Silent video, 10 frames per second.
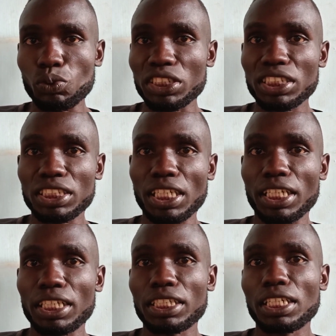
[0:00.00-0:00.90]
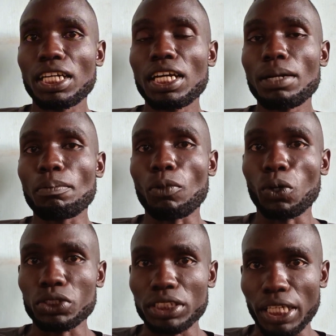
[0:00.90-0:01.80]
which take
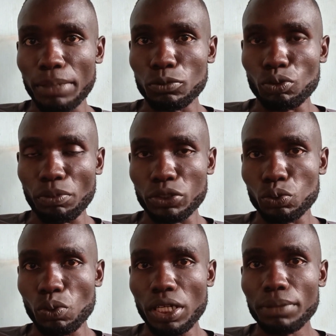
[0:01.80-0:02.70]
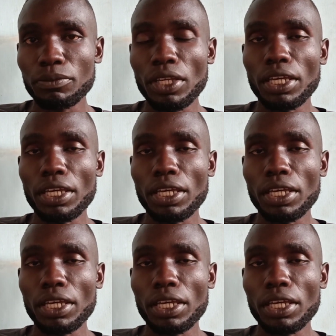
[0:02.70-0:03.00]
more time to mature,